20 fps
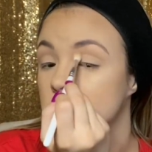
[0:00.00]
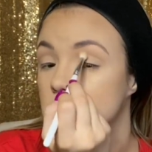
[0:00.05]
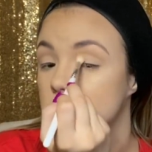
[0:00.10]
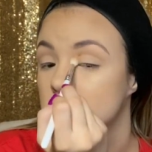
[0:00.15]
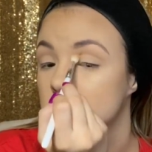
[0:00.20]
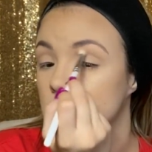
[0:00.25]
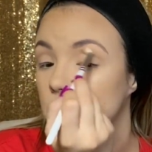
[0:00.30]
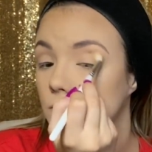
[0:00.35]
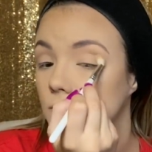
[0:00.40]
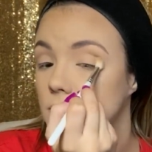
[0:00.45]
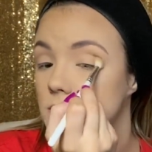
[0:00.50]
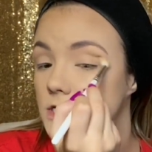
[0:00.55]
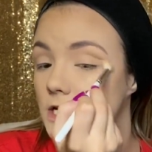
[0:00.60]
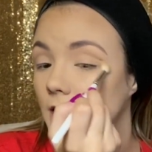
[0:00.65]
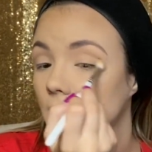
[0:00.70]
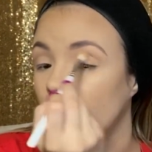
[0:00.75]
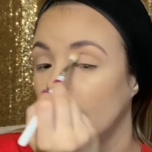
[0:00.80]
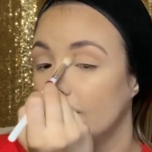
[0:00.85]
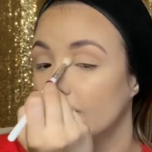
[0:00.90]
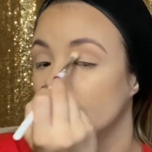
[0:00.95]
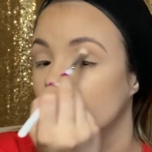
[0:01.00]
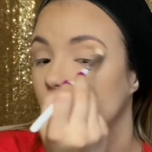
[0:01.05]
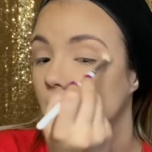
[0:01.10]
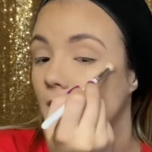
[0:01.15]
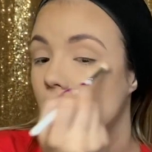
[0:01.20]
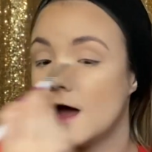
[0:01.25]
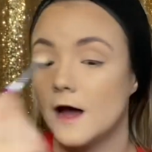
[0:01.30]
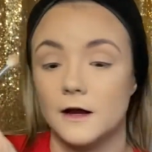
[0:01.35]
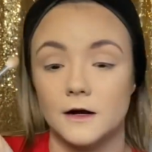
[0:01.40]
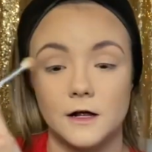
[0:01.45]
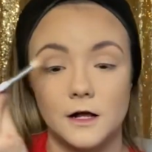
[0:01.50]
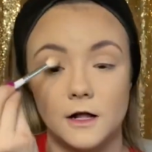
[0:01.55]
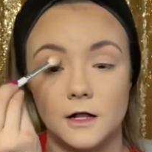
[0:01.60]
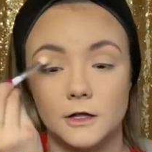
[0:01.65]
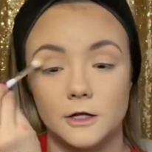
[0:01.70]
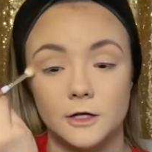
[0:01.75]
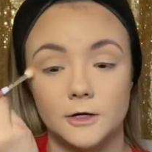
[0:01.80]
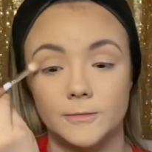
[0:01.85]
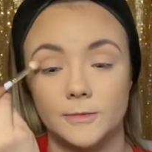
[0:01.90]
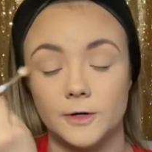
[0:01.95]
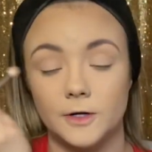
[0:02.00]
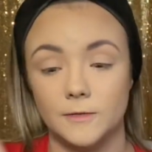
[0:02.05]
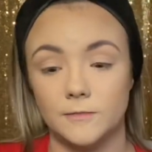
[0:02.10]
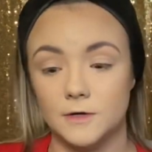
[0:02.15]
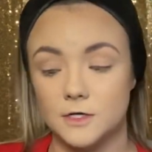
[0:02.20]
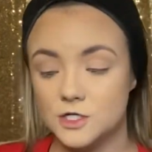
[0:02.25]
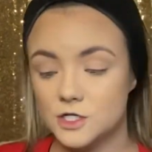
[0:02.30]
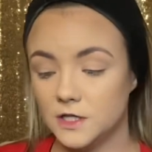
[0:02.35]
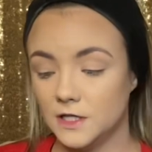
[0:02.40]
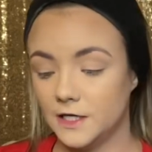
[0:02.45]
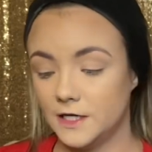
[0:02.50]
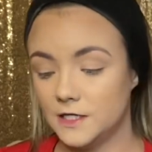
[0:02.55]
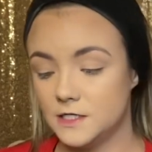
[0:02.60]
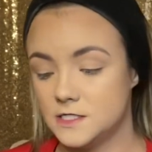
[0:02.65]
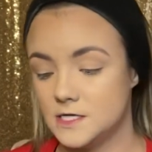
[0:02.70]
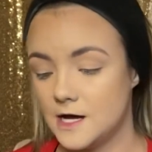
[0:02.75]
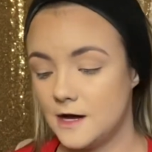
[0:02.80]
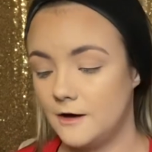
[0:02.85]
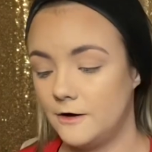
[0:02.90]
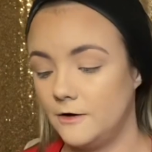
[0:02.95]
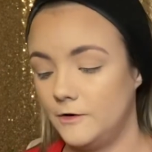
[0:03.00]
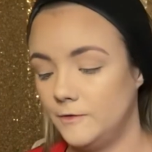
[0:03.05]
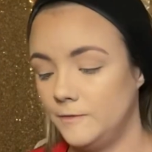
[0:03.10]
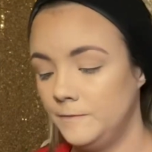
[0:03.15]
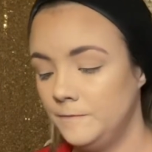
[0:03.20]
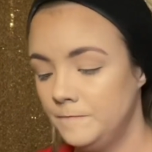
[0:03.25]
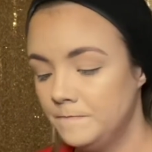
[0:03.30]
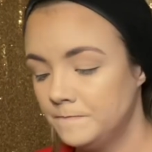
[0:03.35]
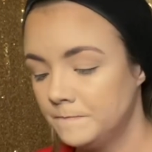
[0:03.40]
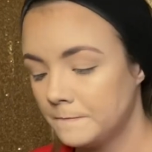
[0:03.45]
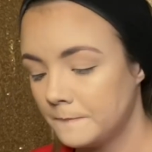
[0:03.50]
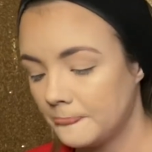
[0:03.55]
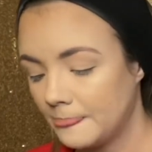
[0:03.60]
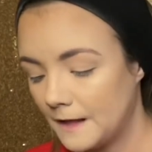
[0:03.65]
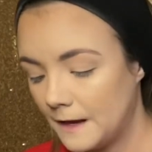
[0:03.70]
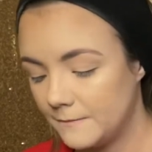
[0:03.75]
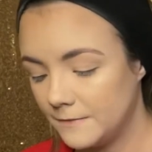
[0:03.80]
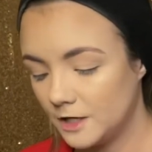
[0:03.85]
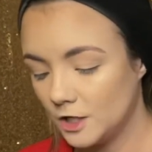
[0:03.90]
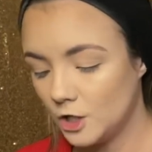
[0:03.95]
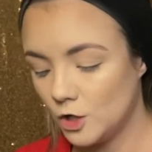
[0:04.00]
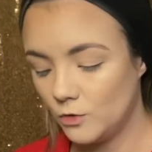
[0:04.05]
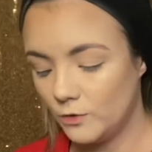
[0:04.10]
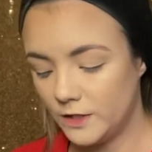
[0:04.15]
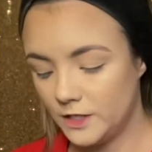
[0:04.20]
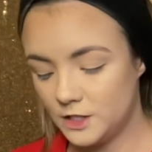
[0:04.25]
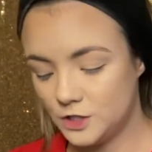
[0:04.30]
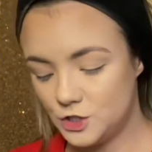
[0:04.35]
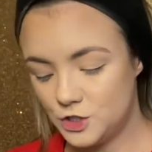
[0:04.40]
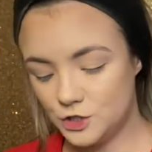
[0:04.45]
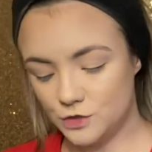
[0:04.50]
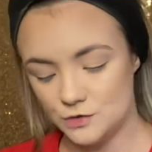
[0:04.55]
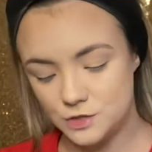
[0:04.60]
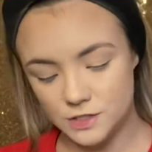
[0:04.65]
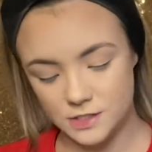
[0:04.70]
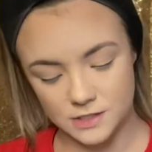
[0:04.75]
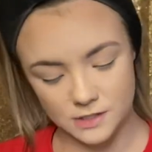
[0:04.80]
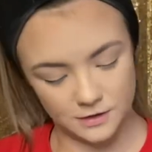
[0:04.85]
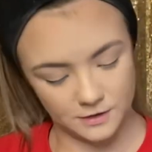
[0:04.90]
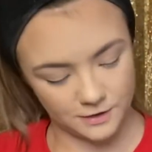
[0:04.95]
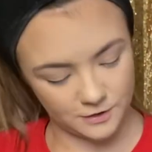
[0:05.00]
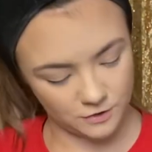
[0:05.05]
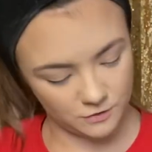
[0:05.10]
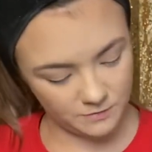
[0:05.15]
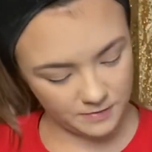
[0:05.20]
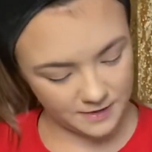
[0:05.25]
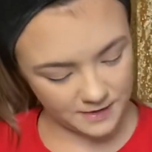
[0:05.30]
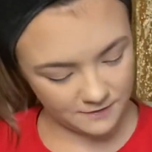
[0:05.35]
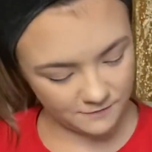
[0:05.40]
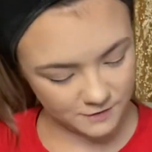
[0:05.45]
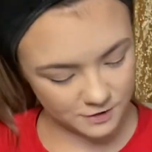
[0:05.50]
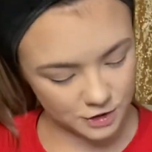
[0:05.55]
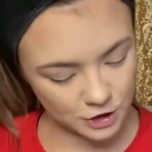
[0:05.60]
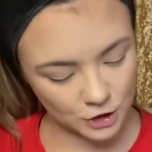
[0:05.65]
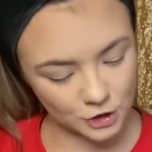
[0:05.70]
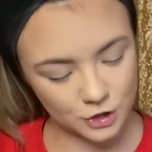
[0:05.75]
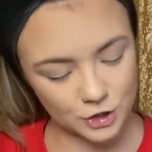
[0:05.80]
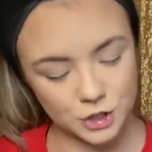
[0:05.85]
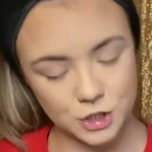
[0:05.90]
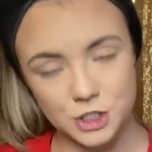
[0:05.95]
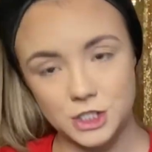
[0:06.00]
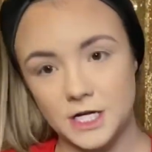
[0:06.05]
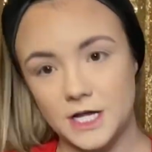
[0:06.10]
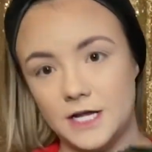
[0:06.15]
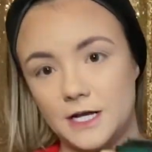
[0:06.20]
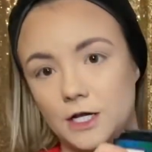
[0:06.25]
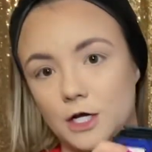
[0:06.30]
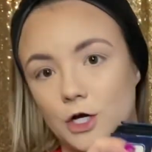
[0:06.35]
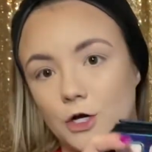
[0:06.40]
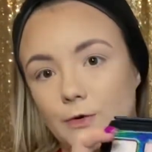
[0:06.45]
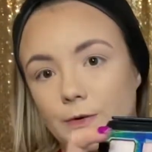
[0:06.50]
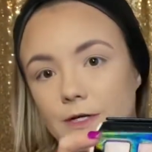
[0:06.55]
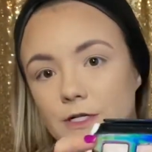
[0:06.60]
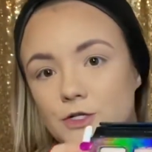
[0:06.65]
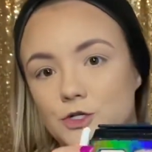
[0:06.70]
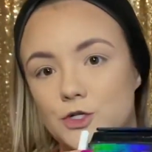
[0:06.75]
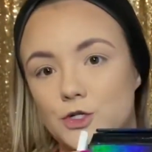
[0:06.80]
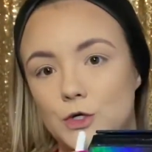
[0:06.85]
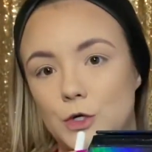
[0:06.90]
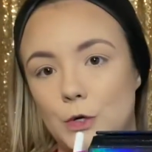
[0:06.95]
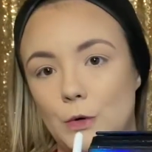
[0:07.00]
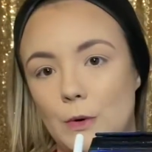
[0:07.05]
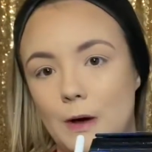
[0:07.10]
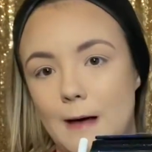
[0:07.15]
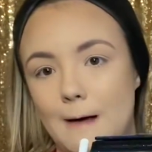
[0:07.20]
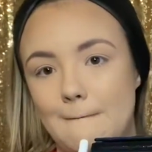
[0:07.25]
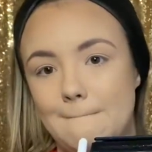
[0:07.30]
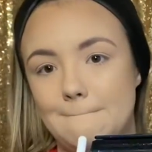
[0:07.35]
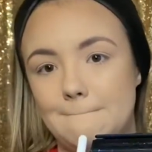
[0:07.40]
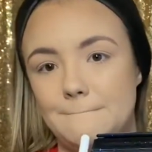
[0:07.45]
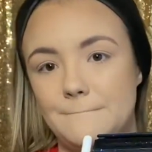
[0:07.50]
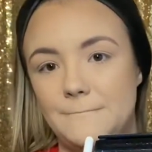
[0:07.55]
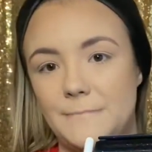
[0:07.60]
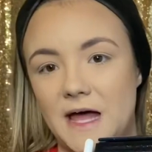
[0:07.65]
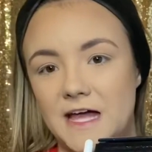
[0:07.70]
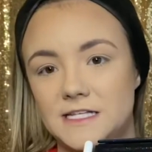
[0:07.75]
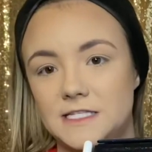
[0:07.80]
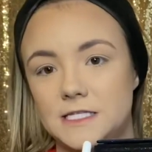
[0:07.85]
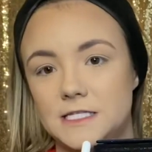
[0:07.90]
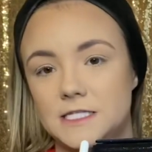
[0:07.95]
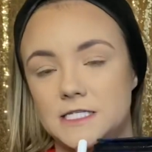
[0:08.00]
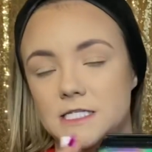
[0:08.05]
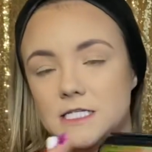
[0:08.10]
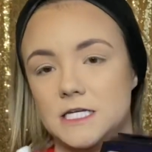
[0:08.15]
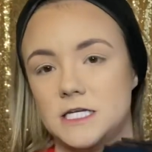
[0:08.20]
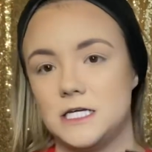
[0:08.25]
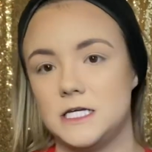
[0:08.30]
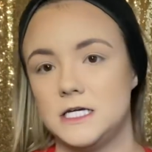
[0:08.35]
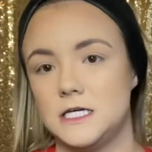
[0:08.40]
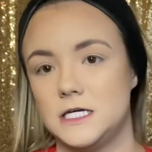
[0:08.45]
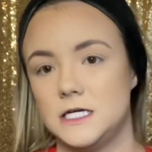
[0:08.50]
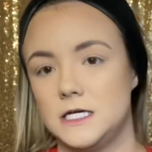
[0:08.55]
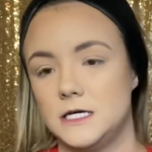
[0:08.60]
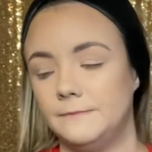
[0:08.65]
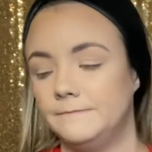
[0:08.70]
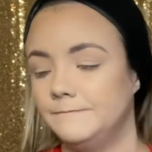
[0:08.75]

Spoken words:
So once I have that color pretty much laid down, I'm gonna go into just a little bit of a darker shade and go into Bestie.